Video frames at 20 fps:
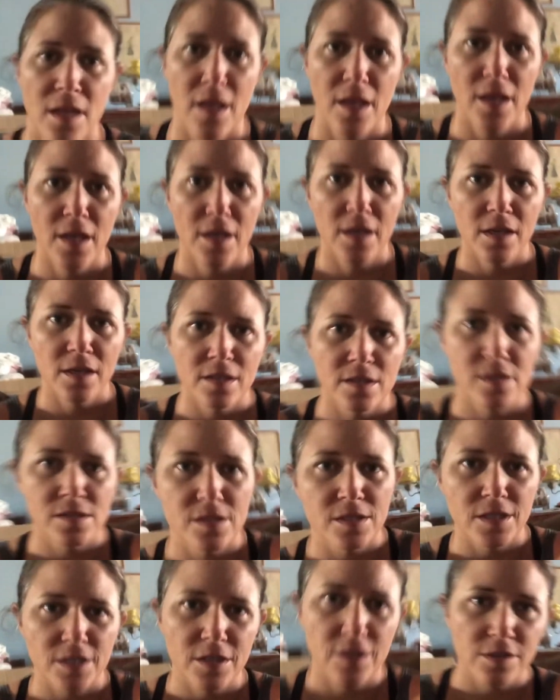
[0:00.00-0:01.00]
It is
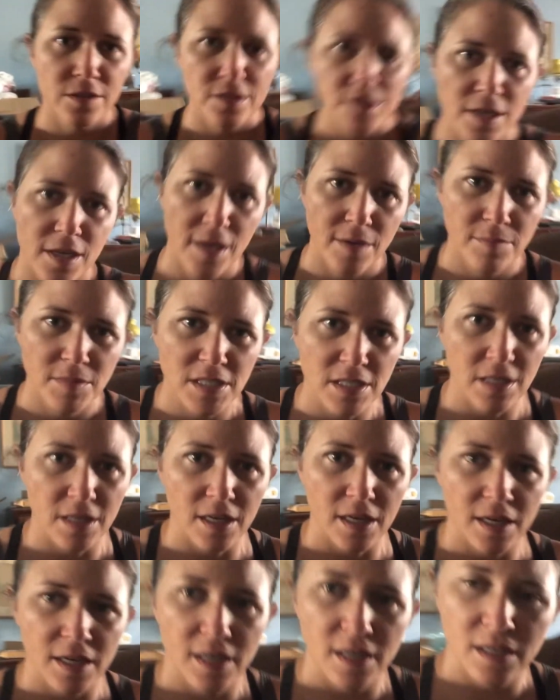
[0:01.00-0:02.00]
dinner time
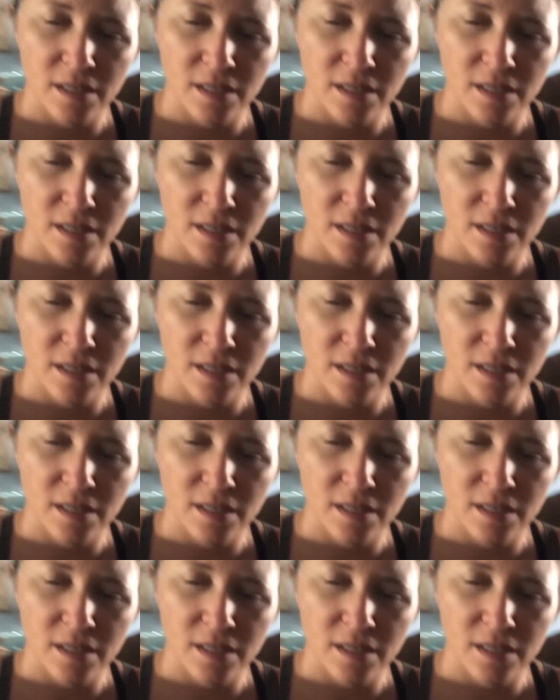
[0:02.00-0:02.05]
tonight.